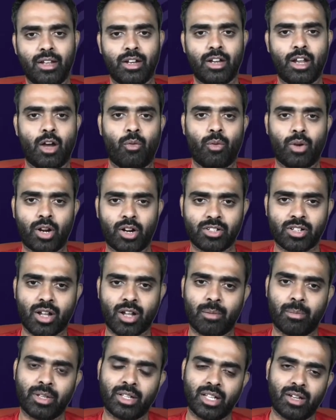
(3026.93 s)
Now we're not
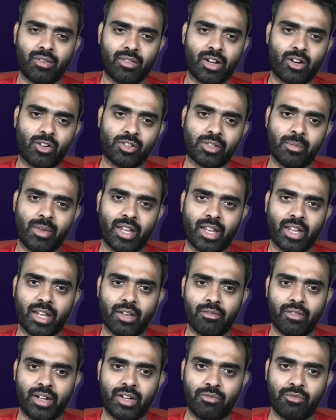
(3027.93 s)
stopping there. We're also making
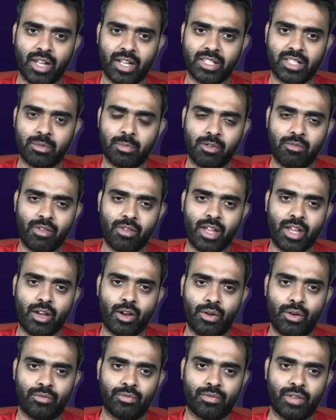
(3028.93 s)
a very flexible way
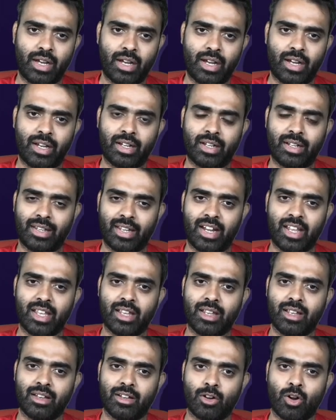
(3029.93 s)
of
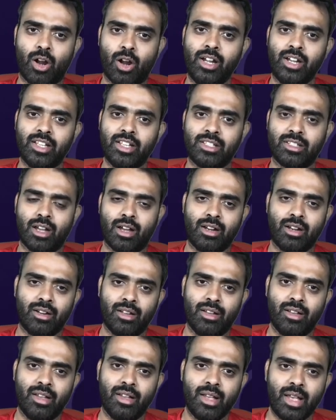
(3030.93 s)
getting royalties
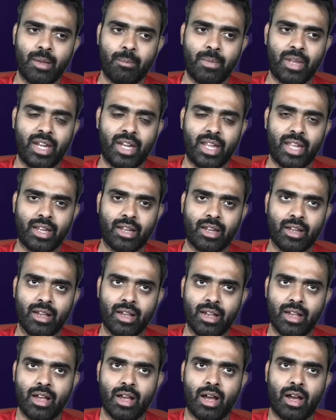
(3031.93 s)
done, meaning
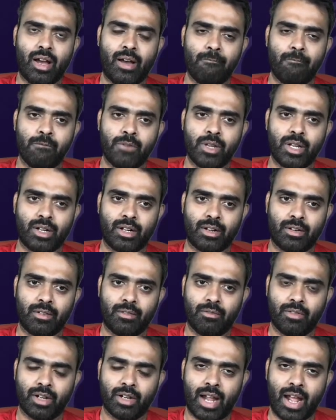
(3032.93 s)

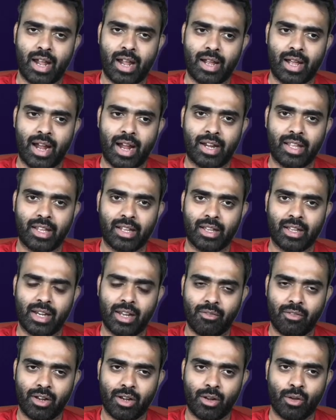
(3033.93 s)
we're adding a
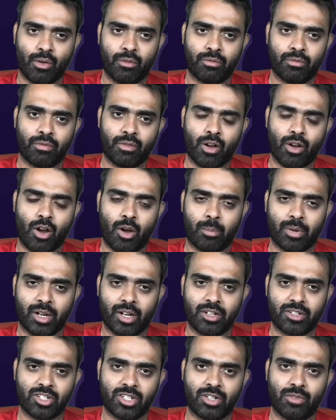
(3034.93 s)
level of
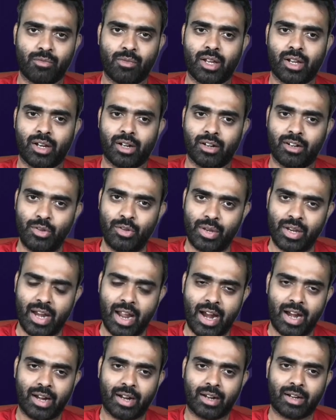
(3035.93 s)
operation where you
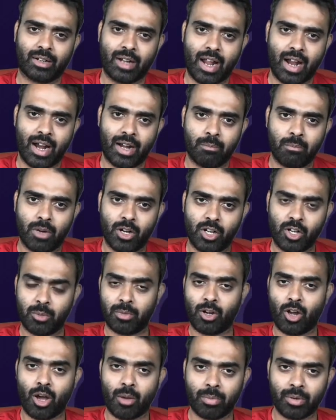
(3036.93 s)
can add
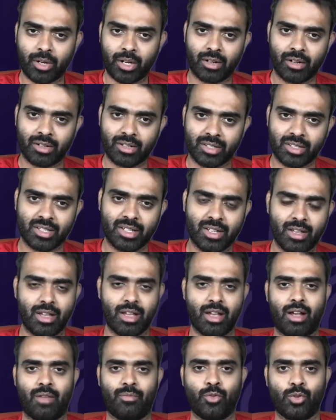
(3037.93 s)
multiple operators.
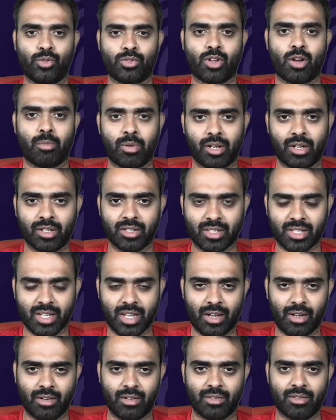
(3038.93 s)
Those operators
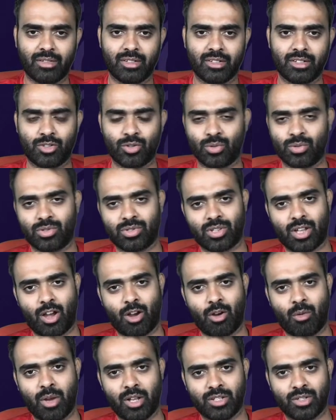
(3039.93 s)
can choose
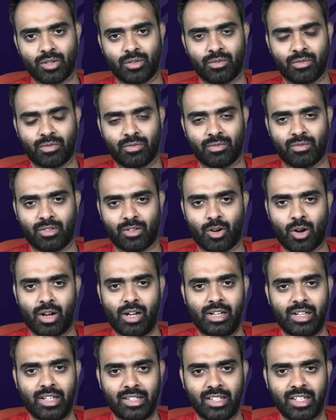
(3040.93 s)
how much of
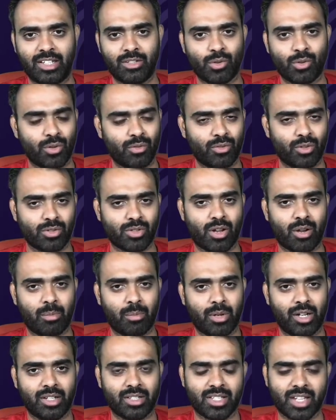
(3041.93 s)
royalty each one of those
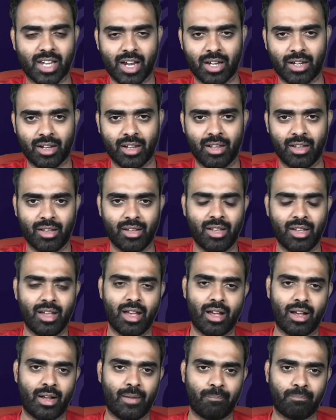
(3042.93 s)
operators get,
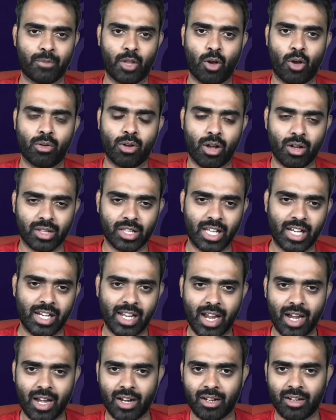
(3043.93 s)
how long they'll
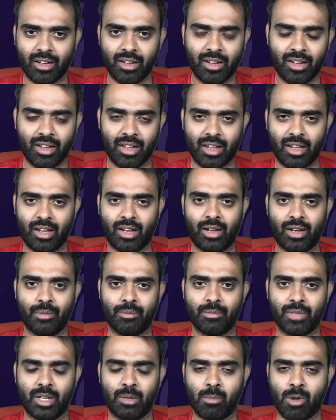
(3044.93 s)
get it
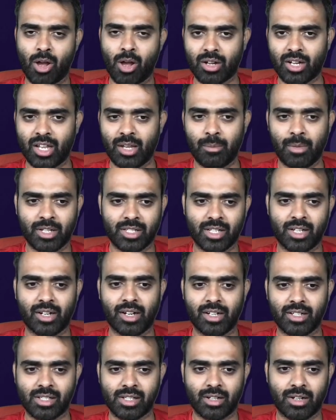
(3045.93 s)
in block time,
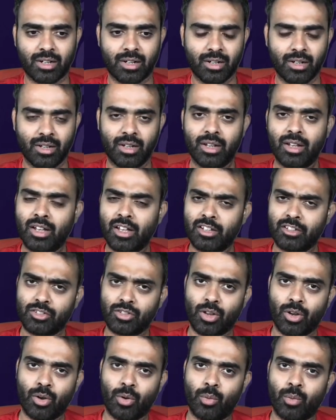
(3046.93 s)
etc., etc.
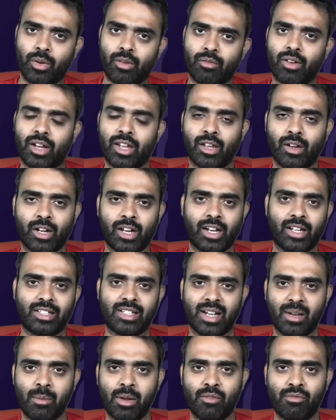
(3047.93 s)
So we're working on an
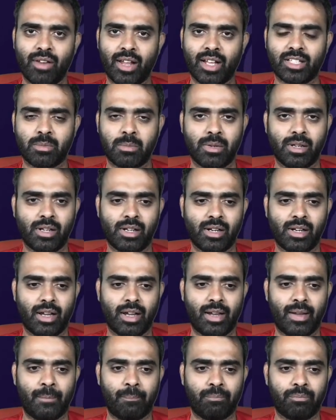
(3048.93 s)
extremely flexible
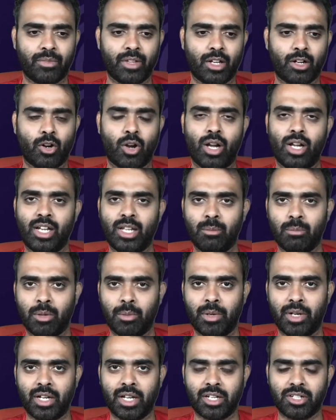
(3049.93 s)
royalty
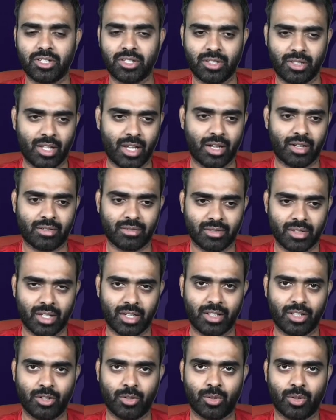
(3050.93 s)
implementation that
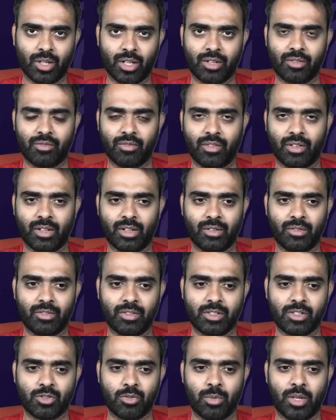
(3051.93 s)

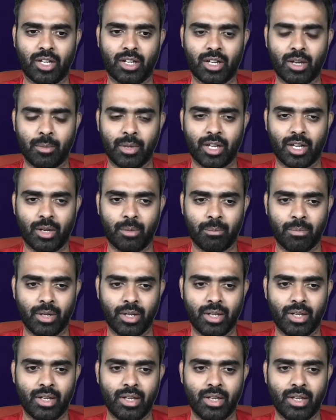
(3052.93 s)
should be coming up.